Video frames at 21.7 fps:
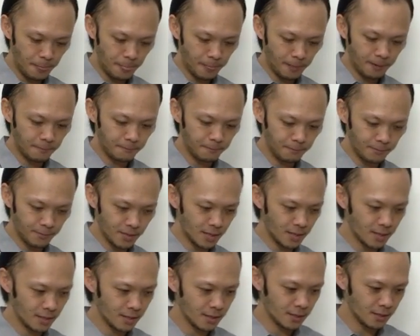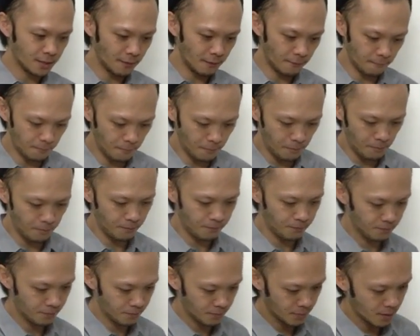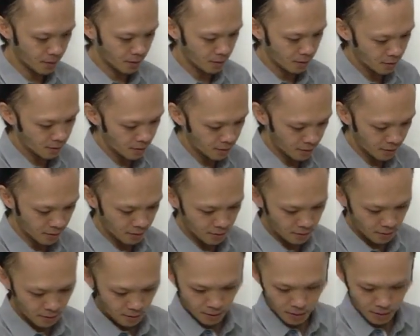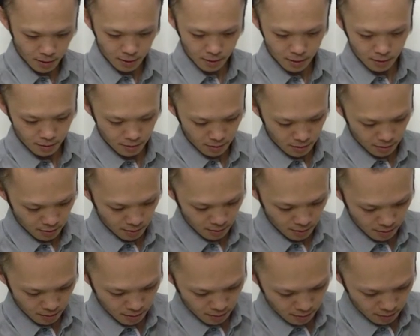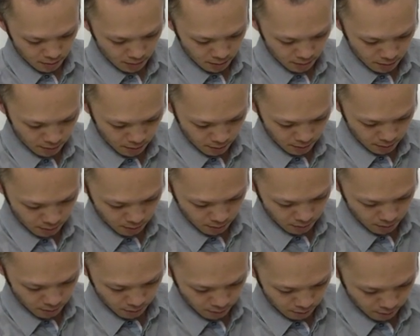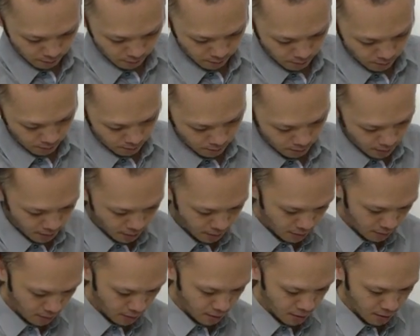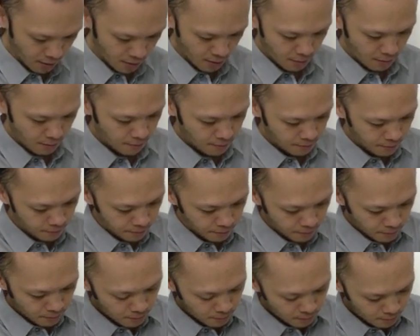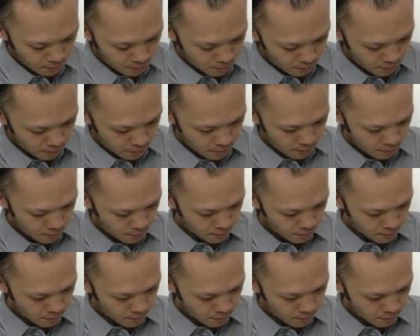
(silence)